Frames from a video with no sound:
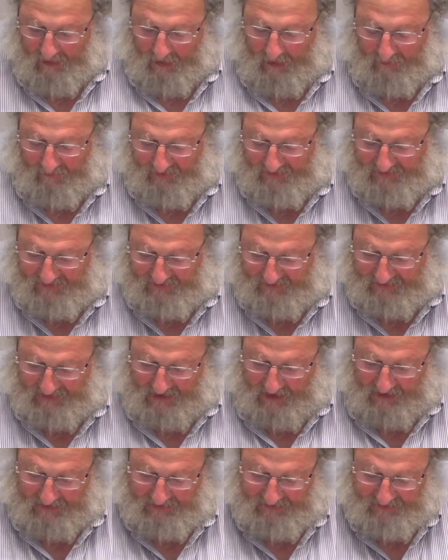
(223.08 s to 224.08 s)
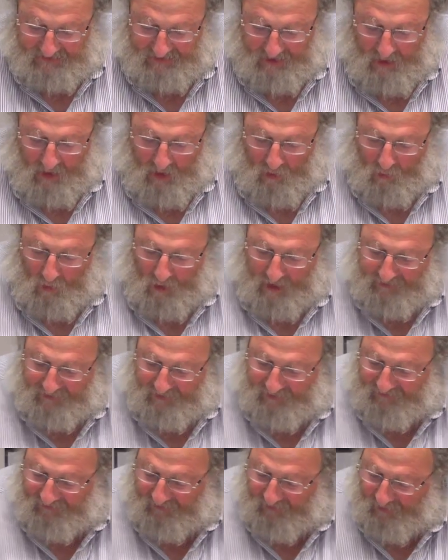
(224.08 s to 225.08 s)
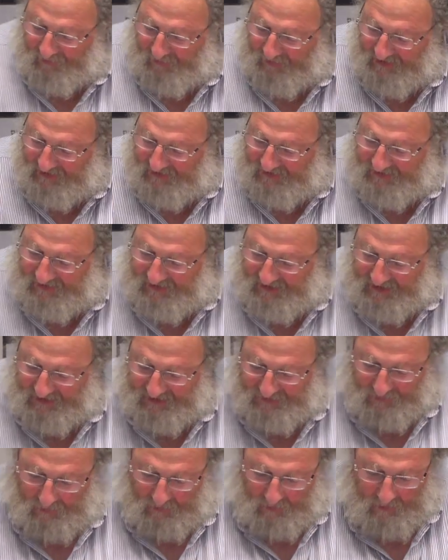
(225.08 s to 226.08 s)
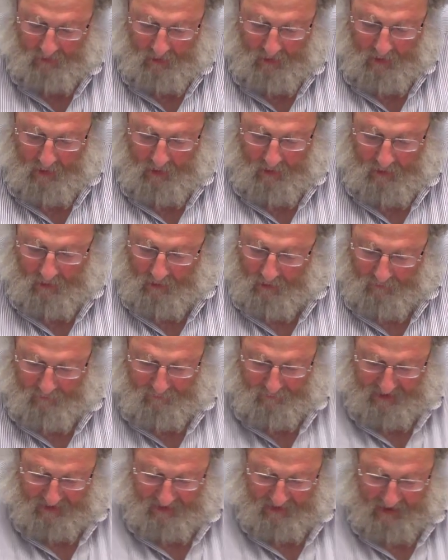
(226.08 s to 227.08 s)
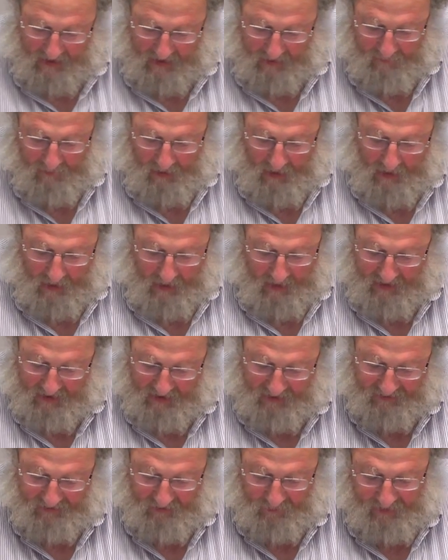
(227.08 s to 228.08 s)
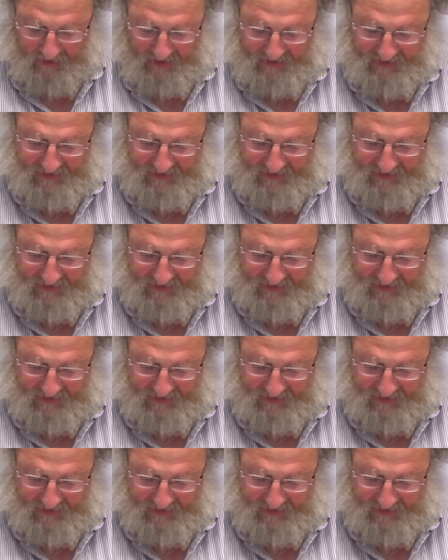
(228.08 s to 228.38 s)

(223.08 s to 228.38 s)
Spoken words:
Aris Sans wandered from Greece to Israel, became a hit Greek